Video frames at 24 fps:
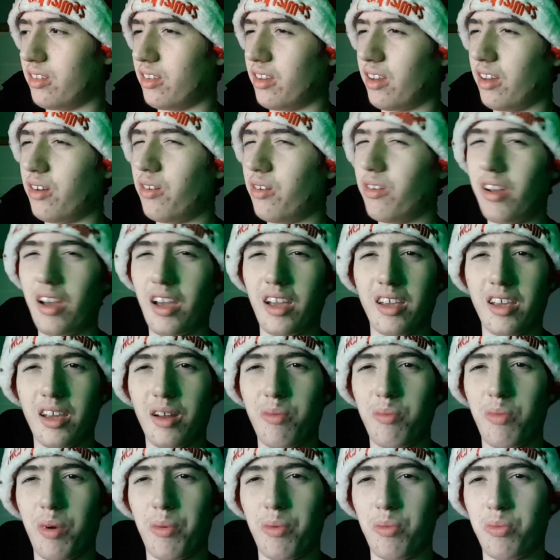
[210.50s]
I can't
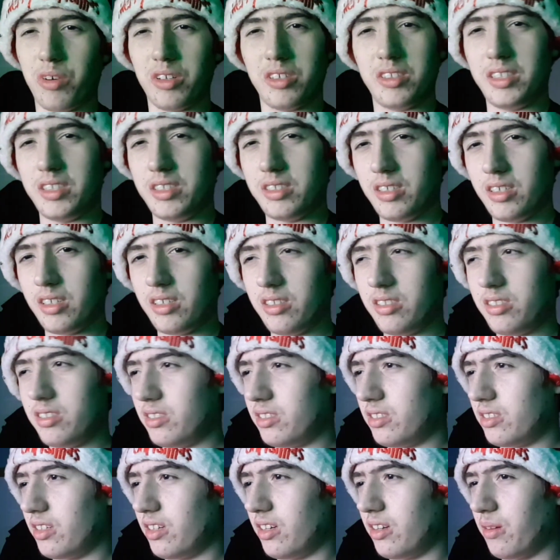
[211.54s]
remember what she
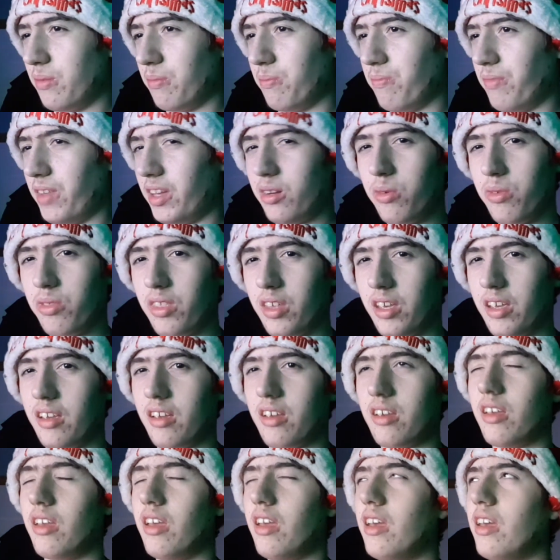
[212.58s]
says. I don't
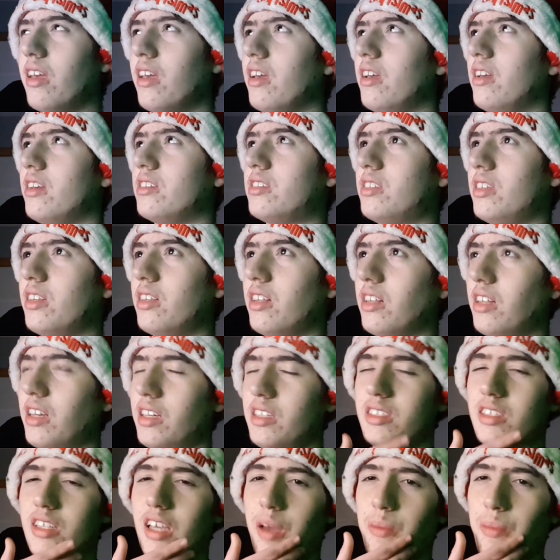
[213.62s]
think, you see, the
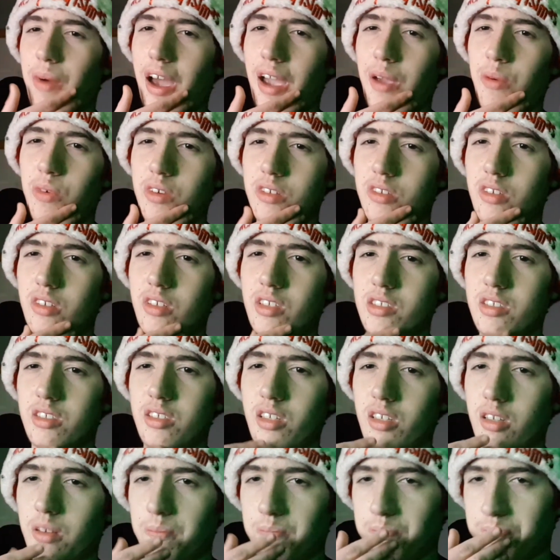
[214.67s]
last time I went to
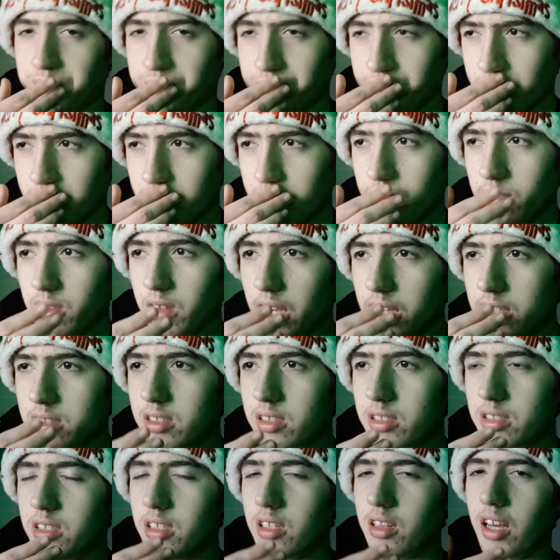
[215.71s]

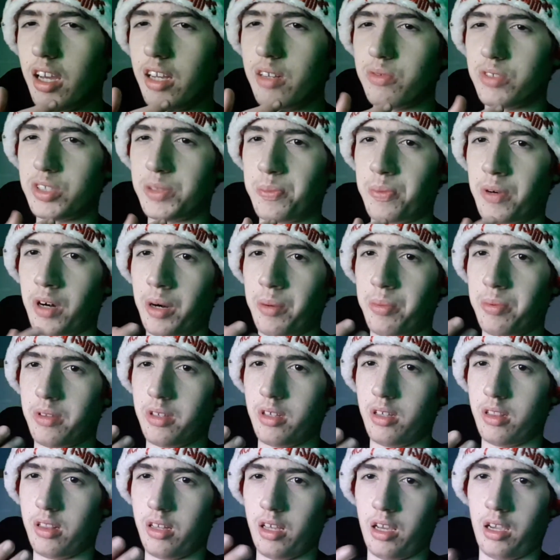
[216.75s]
Disneyland was
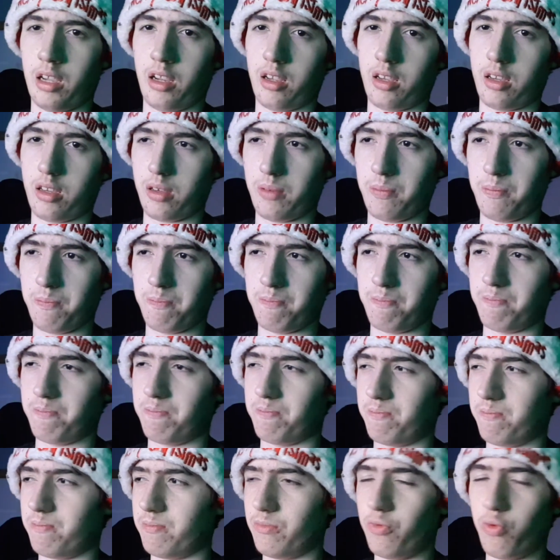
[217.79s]
probably like
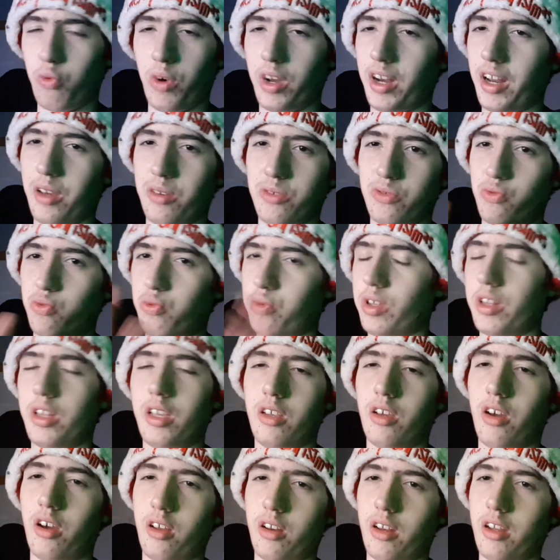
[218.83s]
when I was really
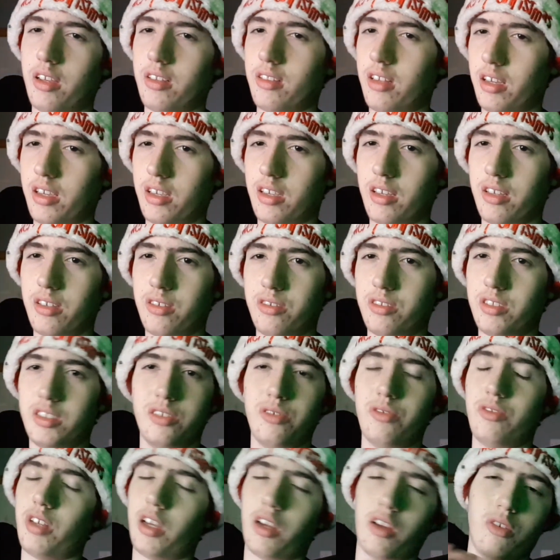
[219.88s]
young, like it
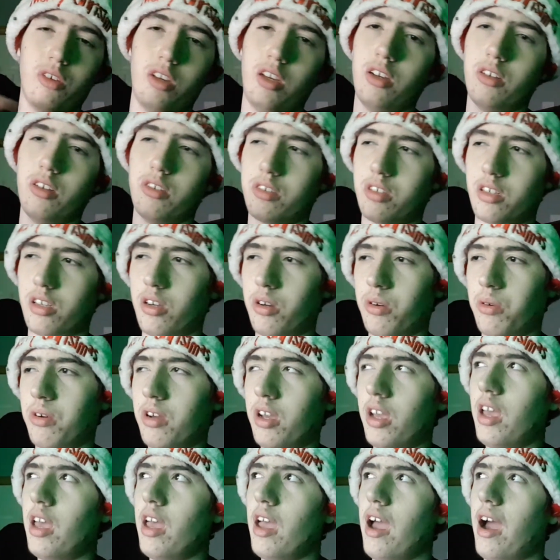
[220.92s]
was like years ago.
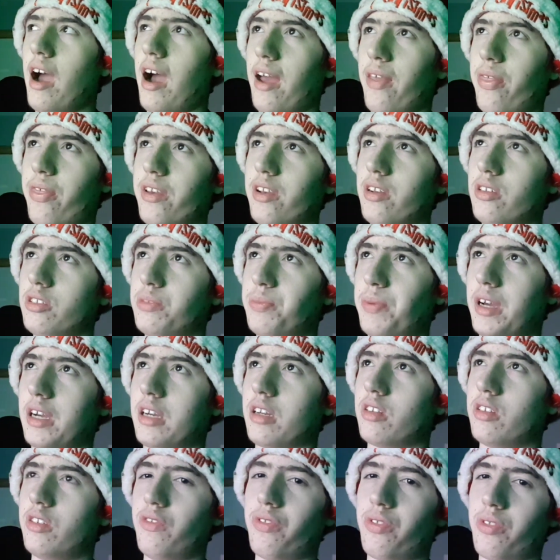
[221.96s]
I think it was back
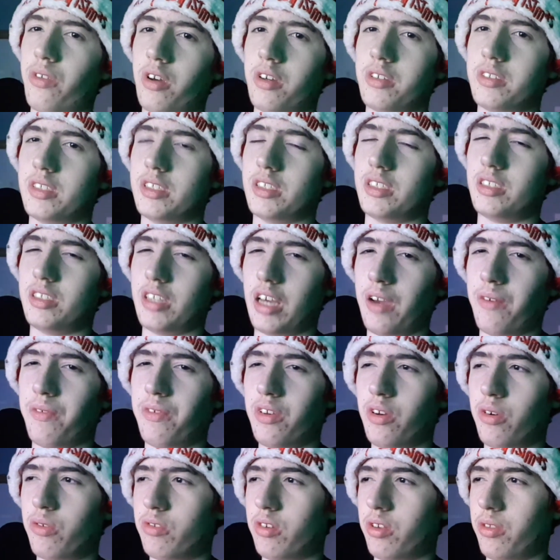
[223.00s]
in
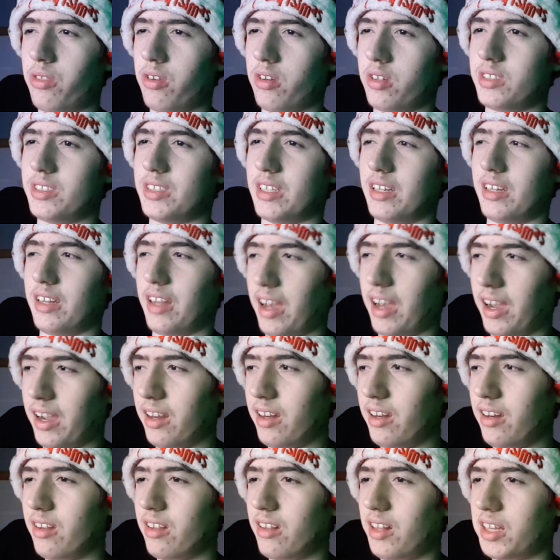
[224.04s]
2007 or
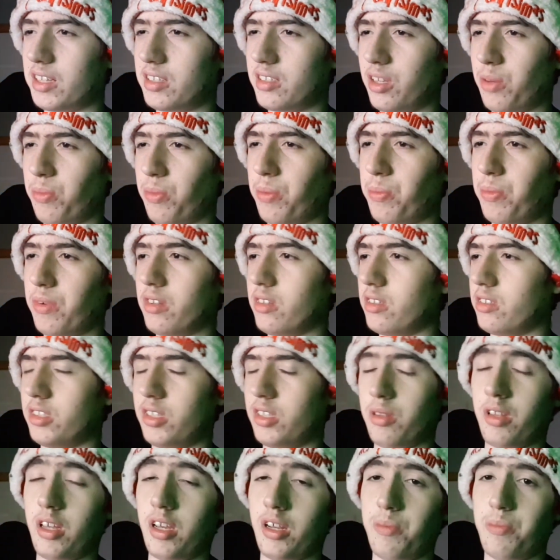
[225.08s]
2009, the last time I've been to
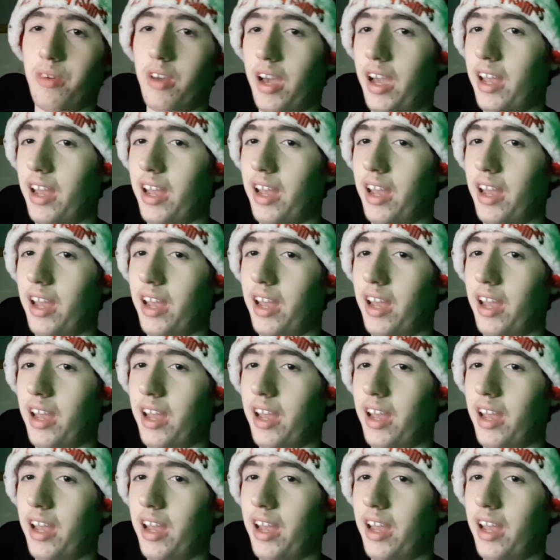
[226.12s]
Disneyland,